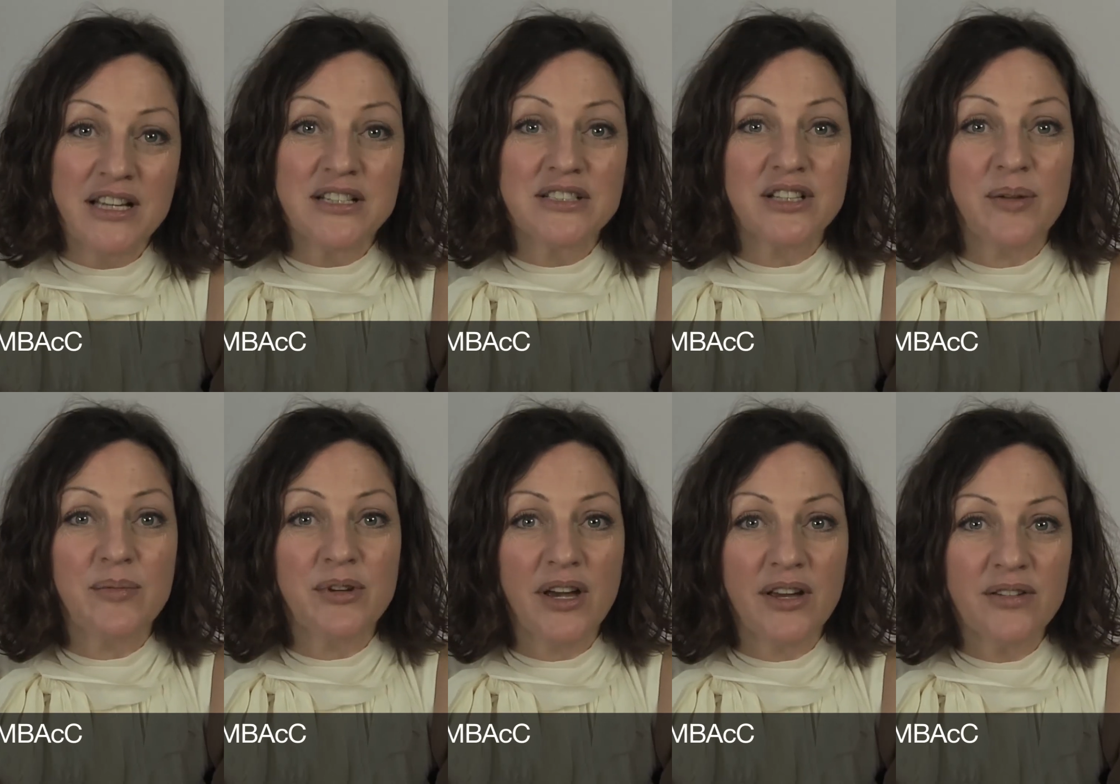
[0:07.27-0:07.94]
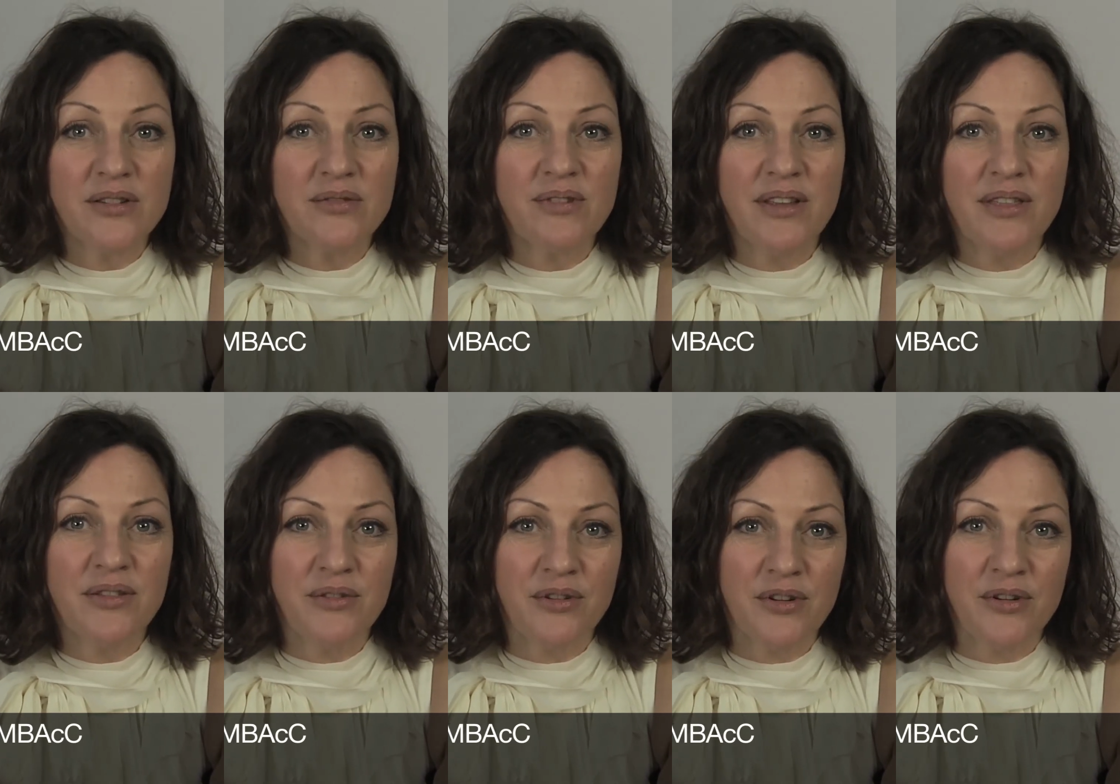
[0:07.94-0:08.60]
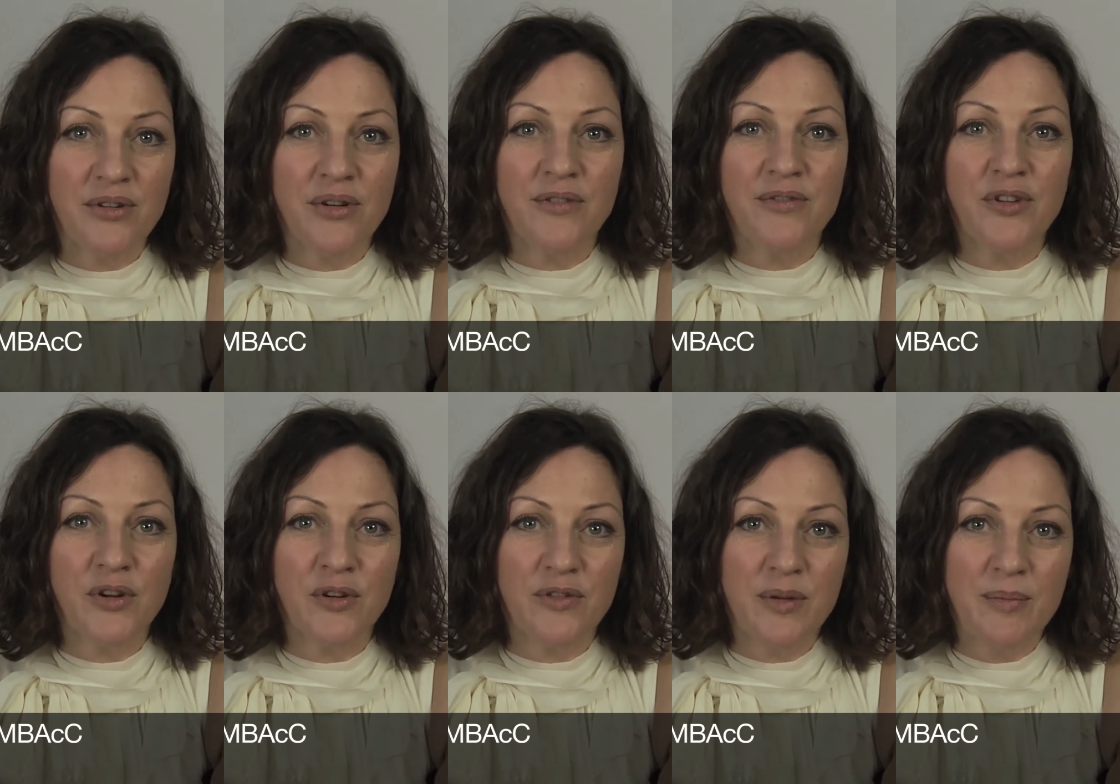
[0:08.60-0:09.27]
so I'm going to run through a
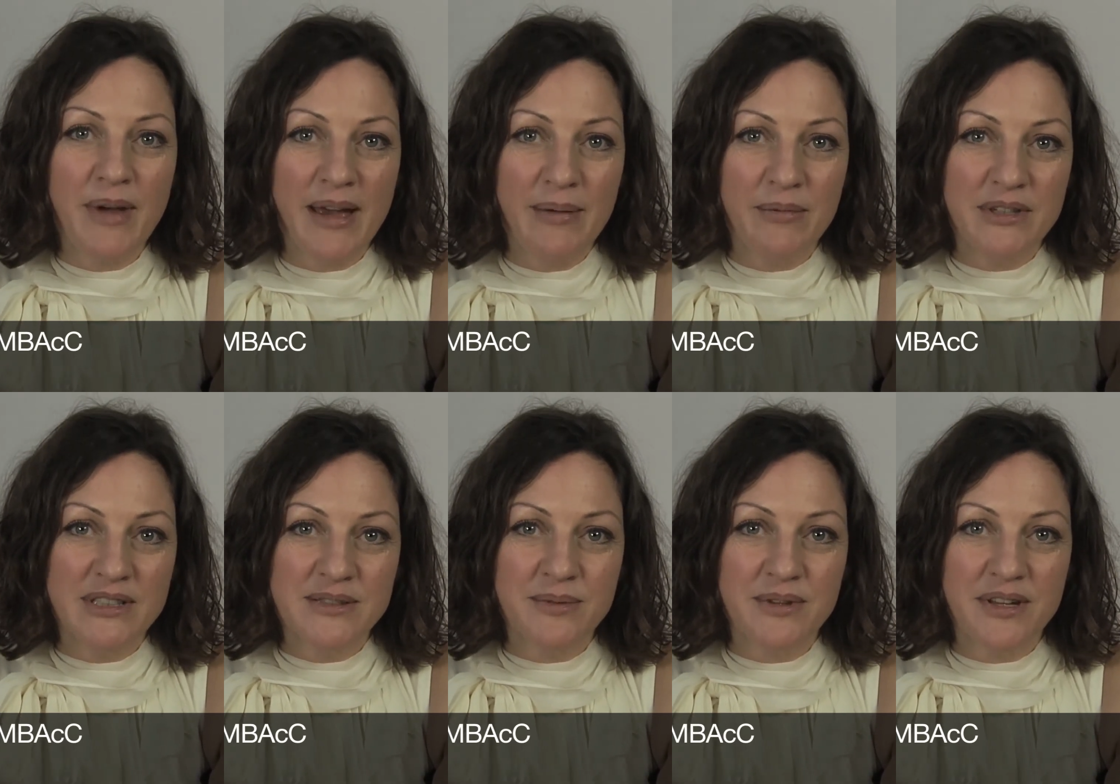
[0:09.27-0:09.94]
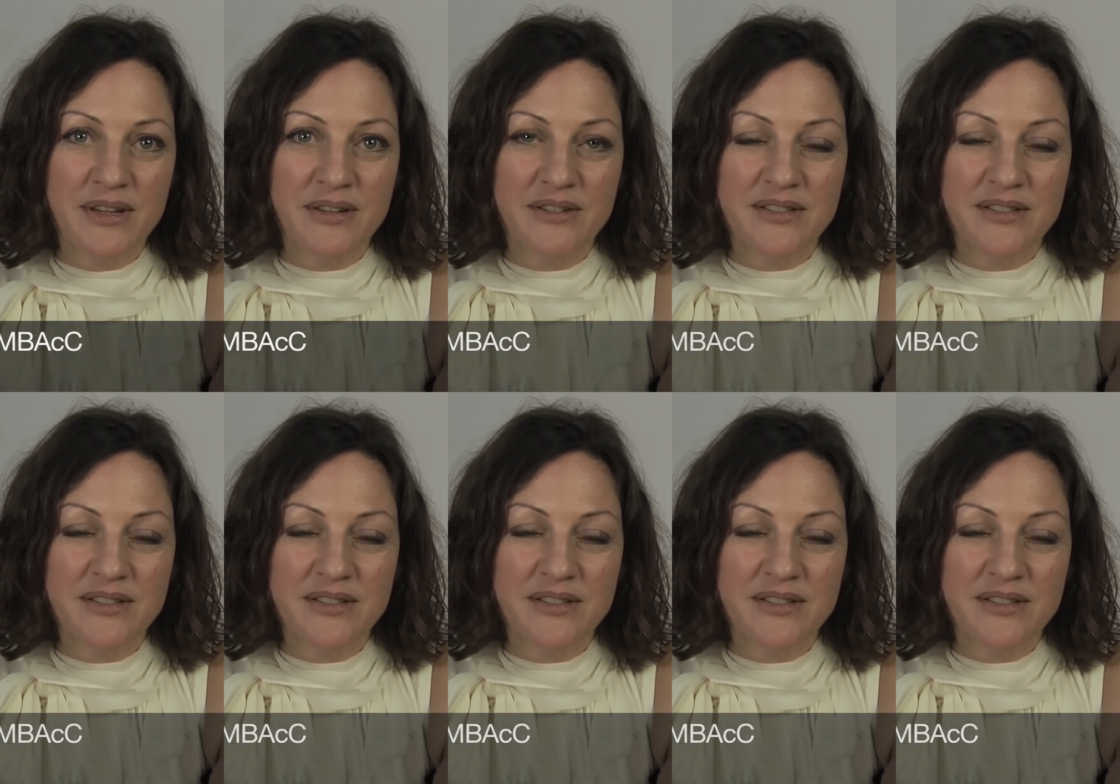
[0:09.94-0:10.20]
few of the main ones with you